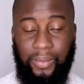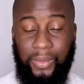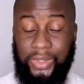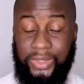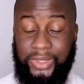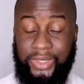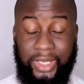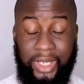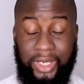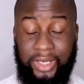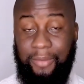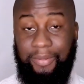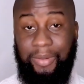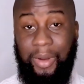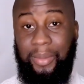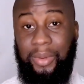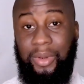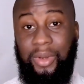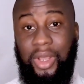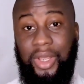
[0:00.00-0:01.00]
So now you're
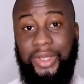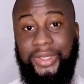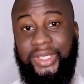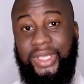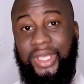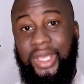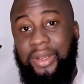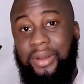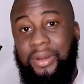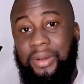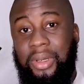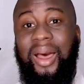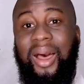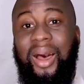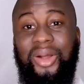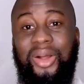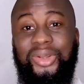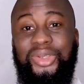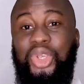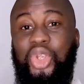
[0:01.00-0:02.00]
probably asking,
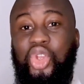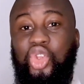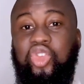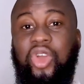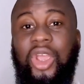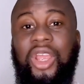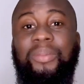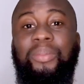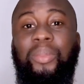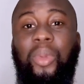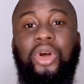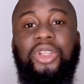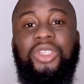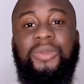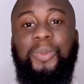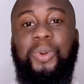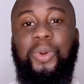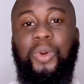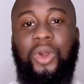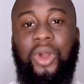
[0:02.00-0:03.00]
how do you trade
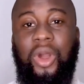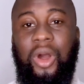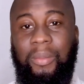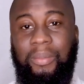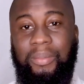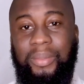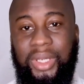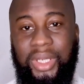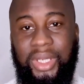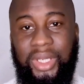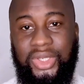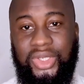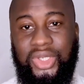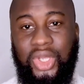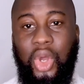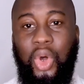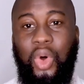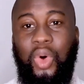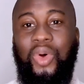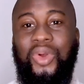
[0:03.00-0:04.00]
multiple companies
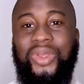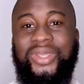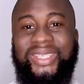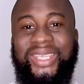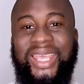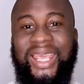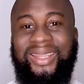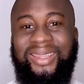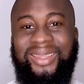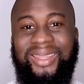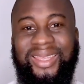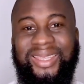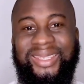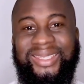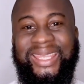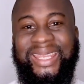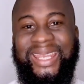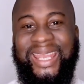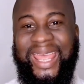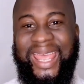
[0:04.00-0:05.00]
or
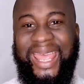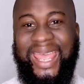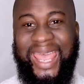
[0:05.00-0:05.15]
sectors in